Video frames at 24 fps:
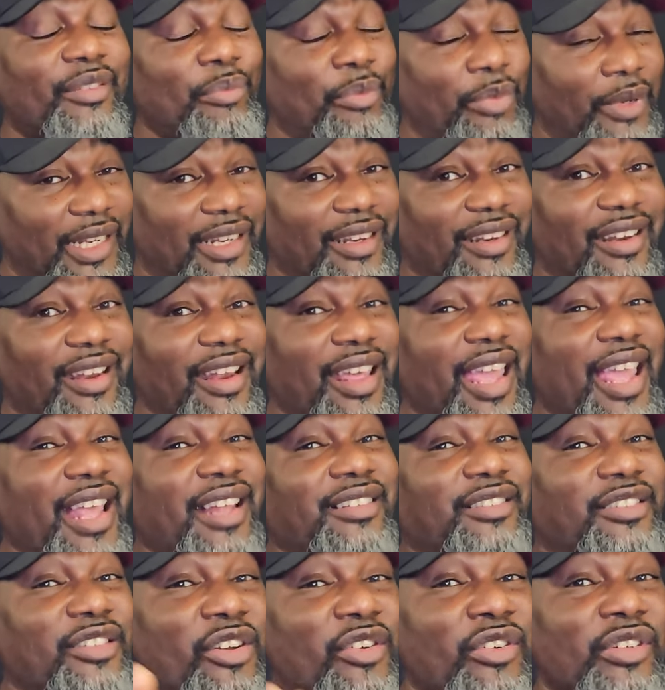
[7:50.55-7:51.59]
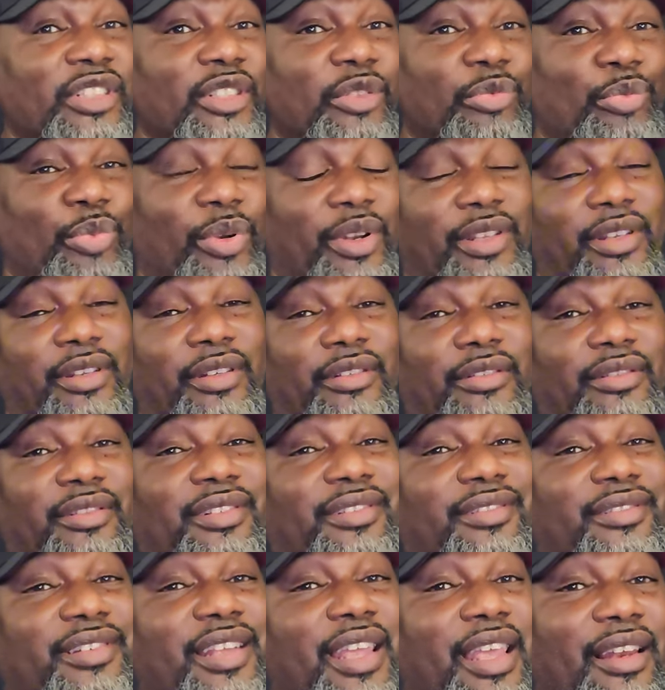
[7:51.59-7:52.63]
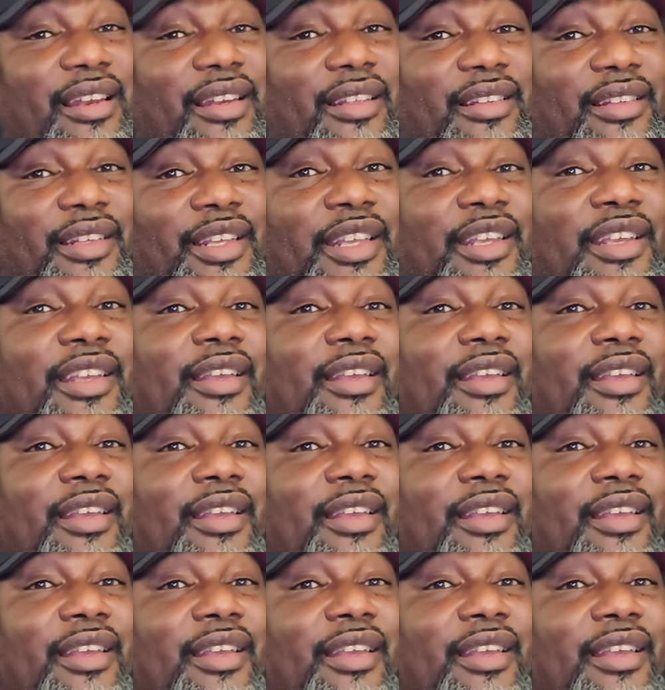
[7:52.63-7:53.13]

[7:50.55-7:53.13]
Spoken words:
But let Georgia players tell it.